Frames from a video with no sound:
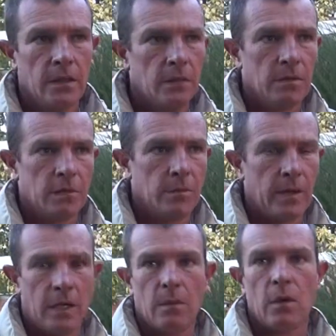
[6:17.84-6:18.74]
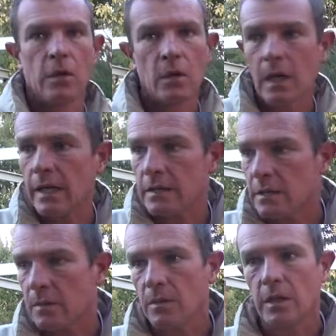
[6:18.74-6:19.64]
You must be wake up. Or you hire
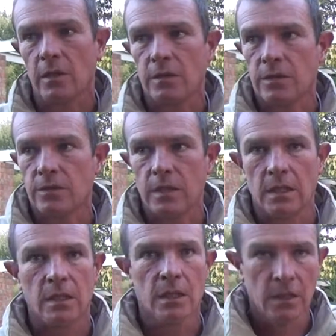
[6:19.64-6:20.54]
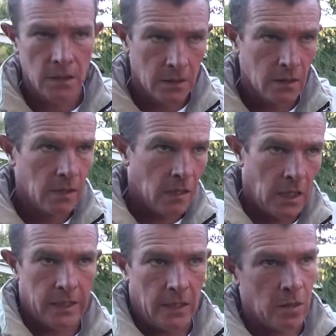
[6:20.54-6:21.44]
somebody on the street.
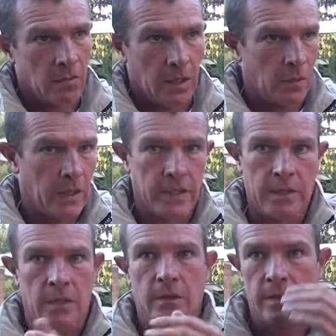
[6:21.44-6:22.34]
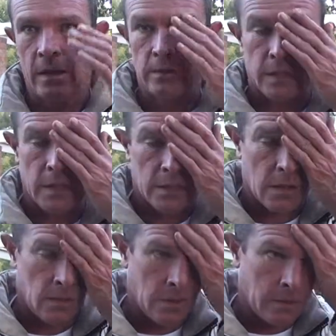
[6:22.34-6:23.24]
I know my way now around here,
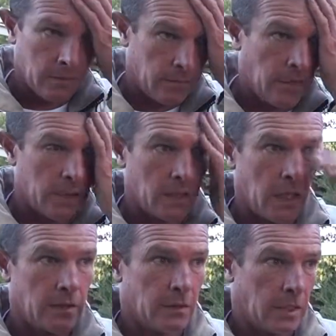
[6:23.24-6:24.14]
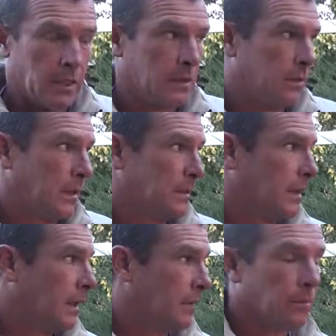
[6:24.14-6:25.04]
so there's guys that I can trust.
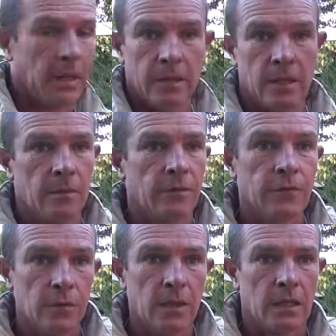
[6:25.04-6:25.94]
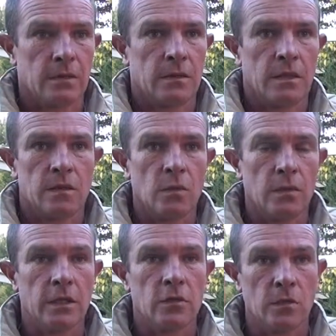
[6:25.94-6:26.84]
I pay them a few bucks.
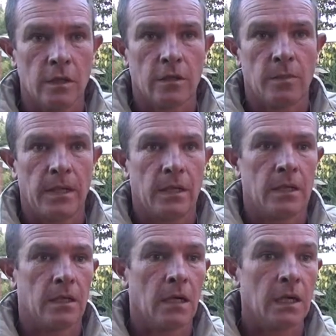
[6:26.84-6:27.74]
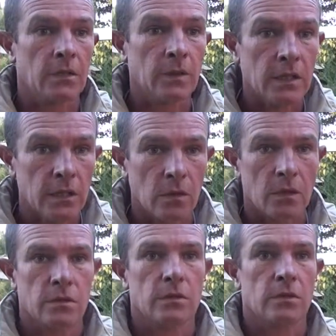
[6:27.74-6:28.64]
It's worth paying a guy
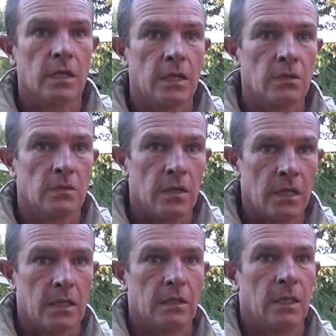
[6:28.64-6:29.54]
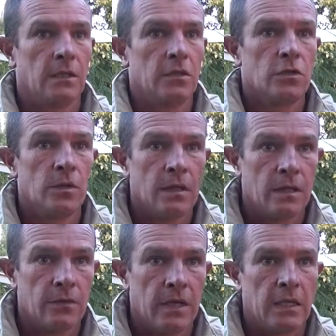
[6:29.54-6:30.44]
$20 to stay at your truck at night. It's
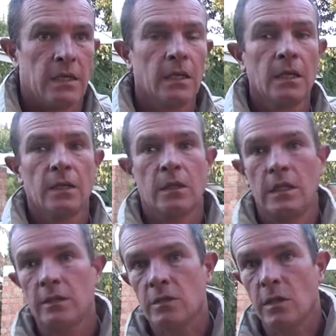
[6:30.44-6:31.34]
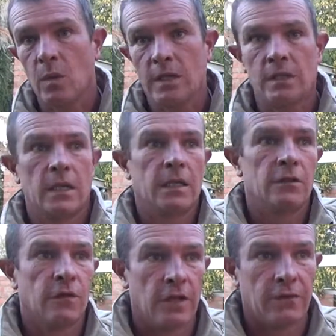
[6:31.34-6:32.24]
200 rand. Losing one tire is
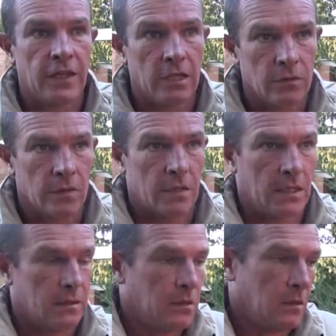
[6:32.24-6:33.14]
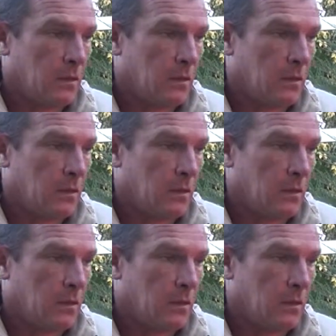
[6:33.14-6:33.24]
5,000 rand.